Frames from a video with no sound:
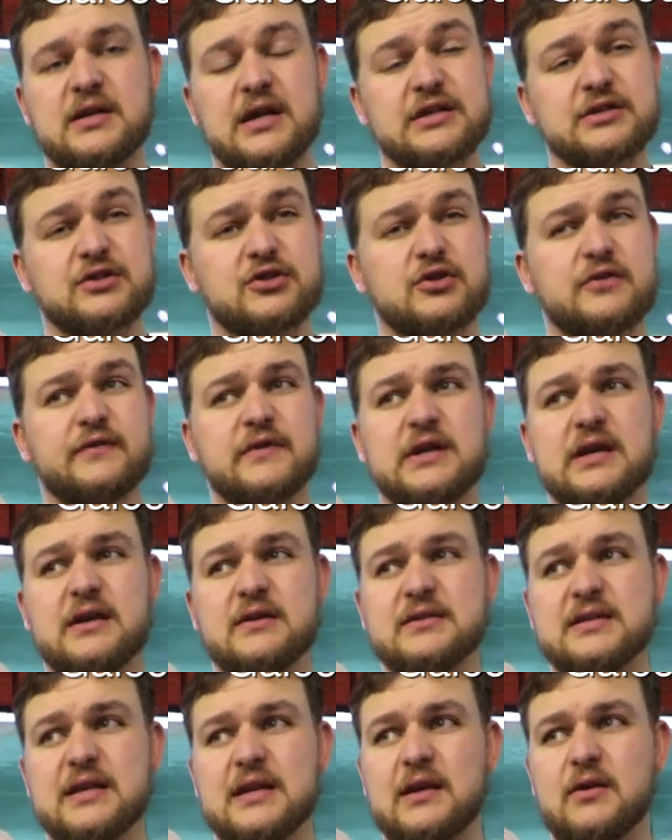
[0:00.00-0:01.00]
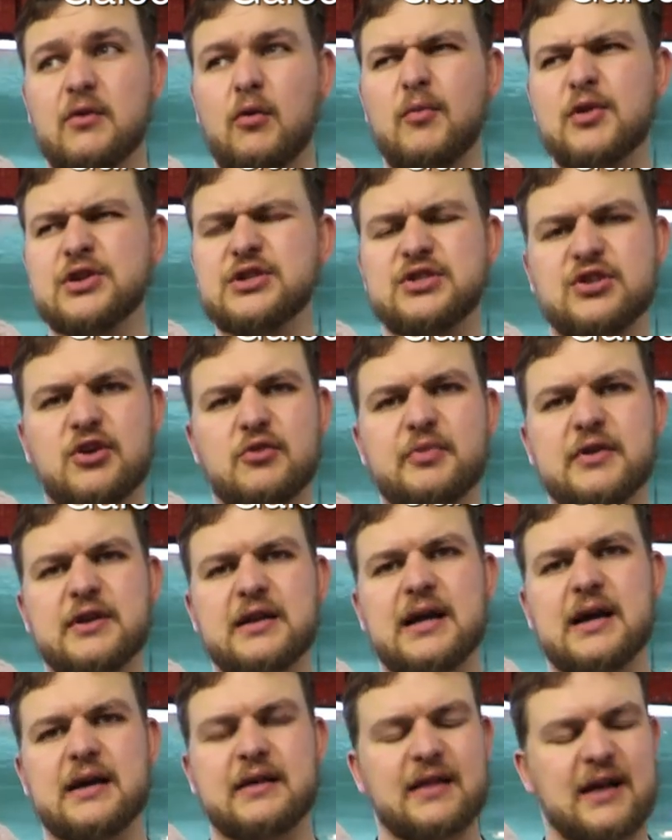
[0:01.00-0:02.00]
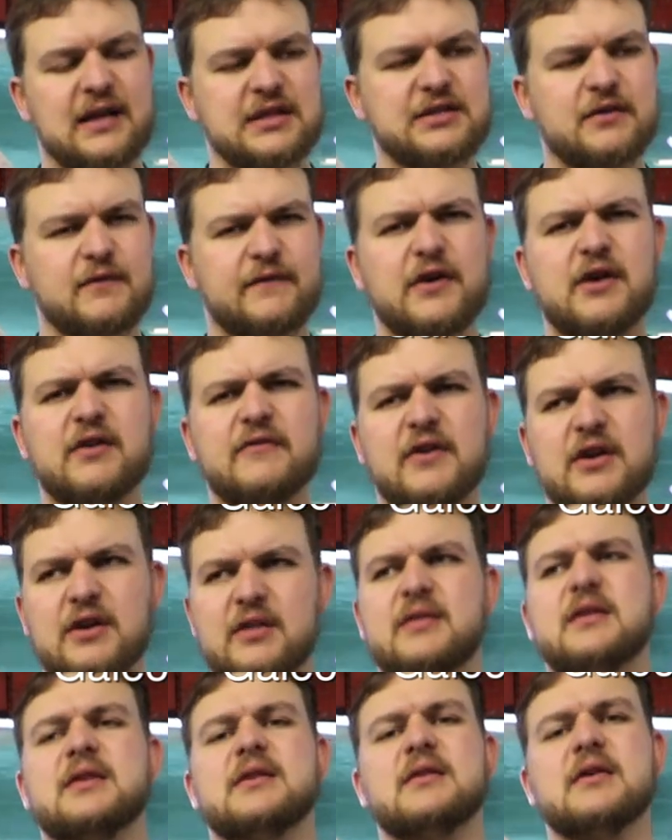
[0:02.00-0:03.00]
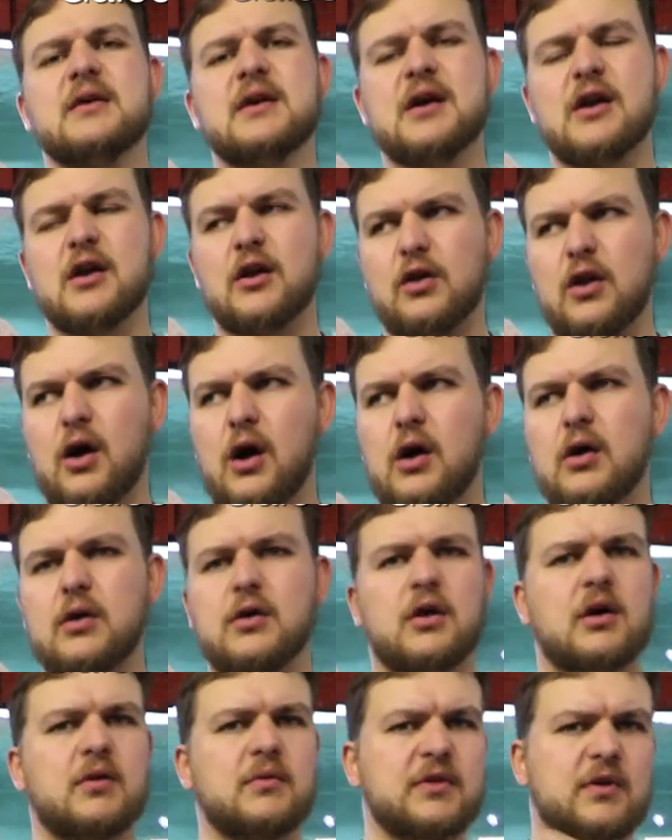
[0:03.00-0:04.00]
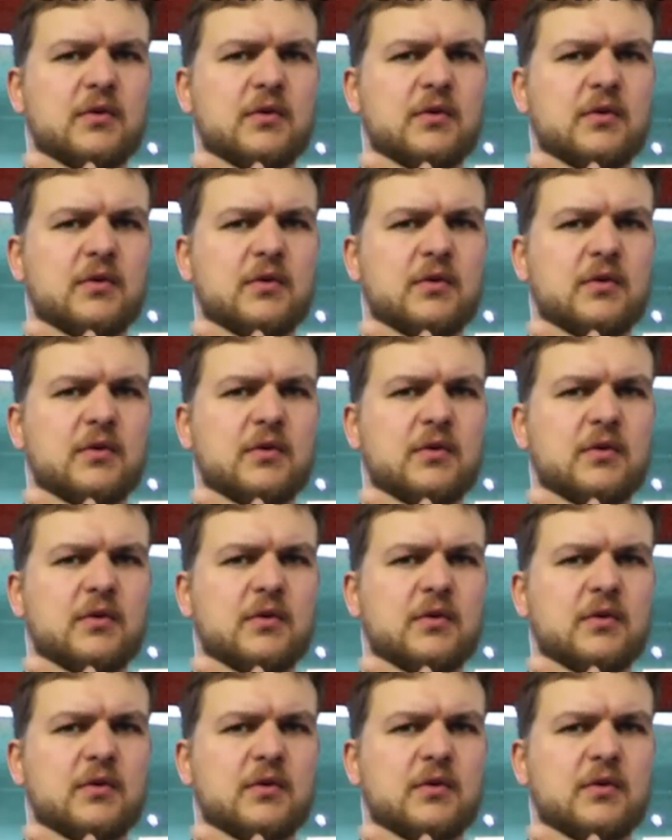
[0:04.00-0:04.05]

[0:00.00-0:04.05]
As juveniles, they're almost serpent-like. They're actually very, very thin, long, with